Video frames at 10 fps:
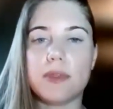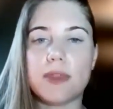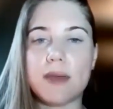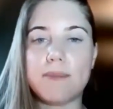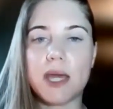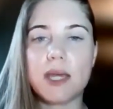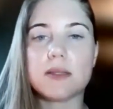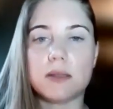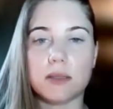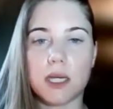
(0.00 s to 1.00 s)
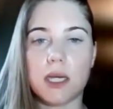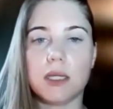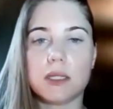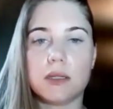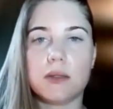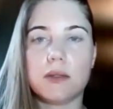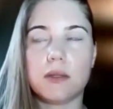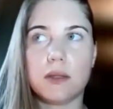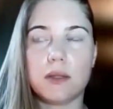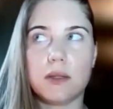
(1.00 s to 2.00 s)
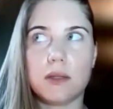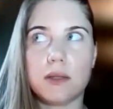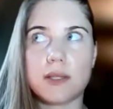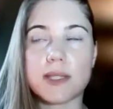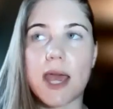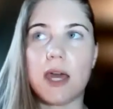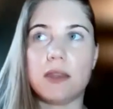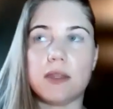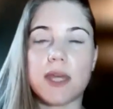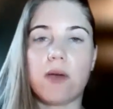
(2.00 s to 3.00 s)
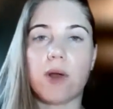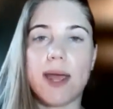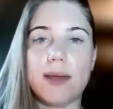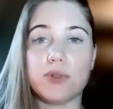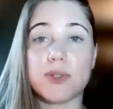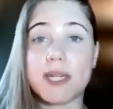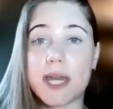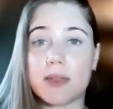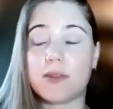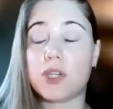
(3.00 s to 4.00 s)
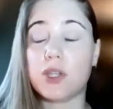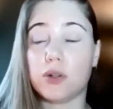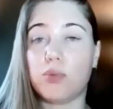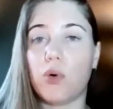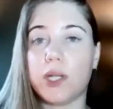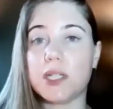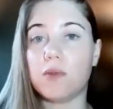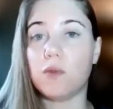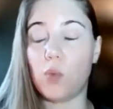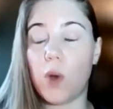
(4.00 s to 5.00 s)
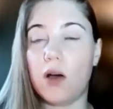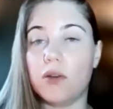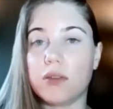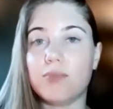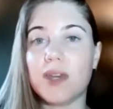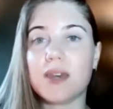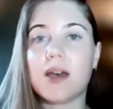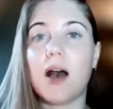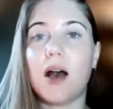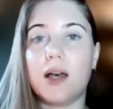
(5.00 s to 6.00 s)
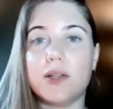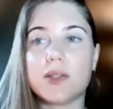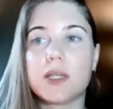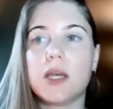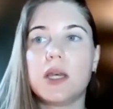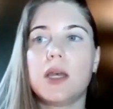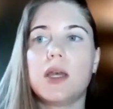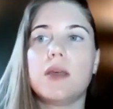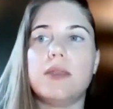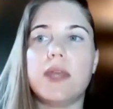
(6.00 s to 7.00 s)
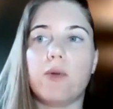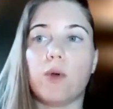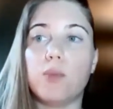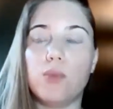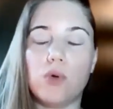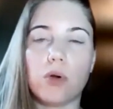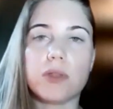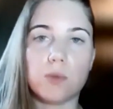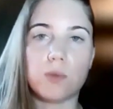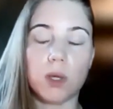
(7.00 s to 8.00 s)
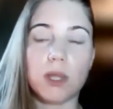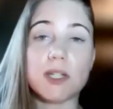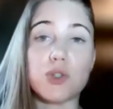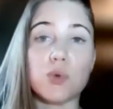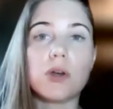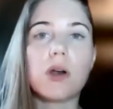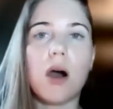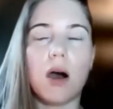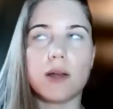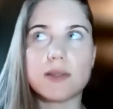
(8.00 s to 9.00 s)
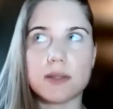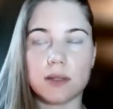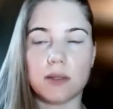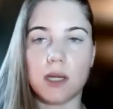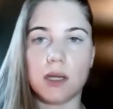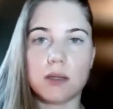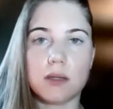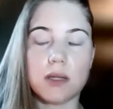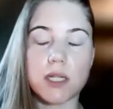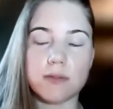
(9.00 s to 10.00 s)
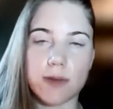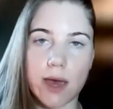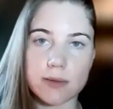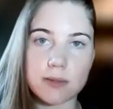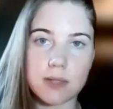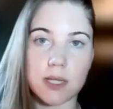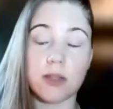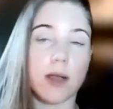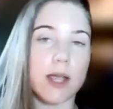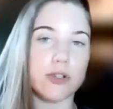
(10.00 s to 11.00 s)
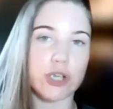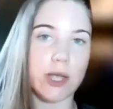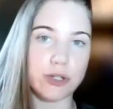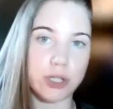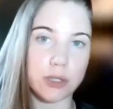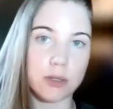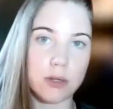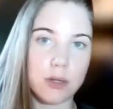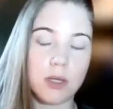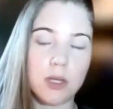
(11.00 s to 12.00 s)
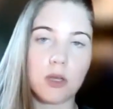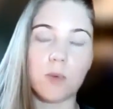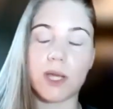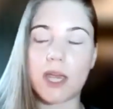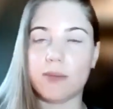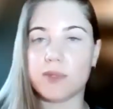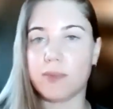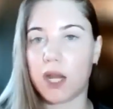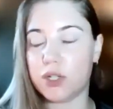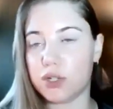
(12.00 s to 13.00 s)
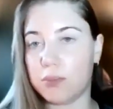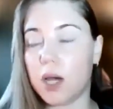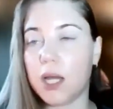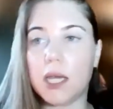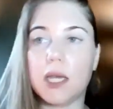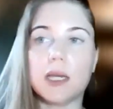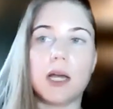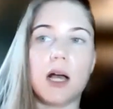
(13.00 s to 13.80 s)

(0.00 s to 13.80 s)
They basically say that they were able to get to their point of wealth because they were more than willing to constantly invest in their education when it came to managing money,